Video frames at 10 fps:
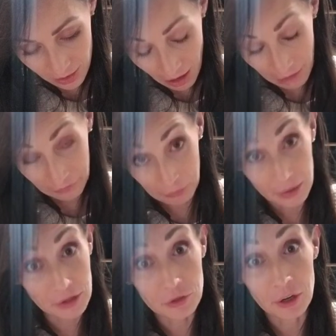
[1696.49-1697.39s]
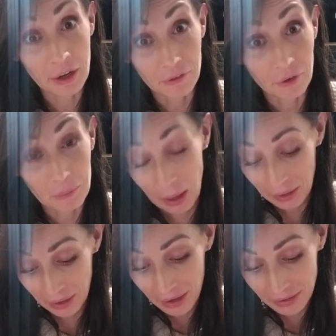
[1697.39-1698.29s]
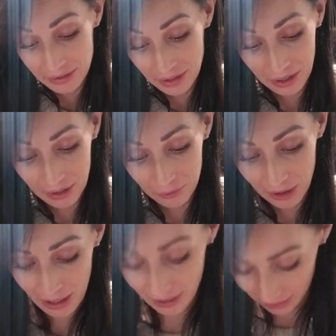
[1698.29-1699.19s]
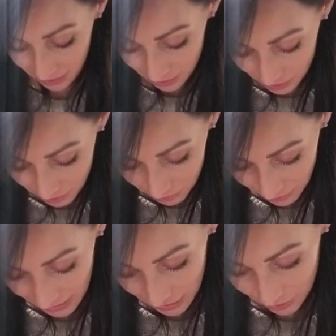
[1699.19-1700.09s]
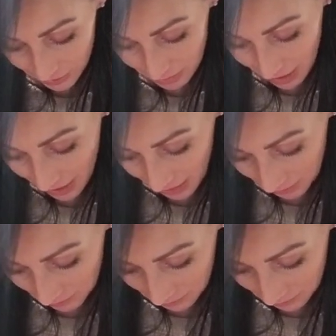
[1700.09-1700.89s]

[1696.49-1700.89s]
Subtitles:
I'll have to restring it for my next kit when I reuse my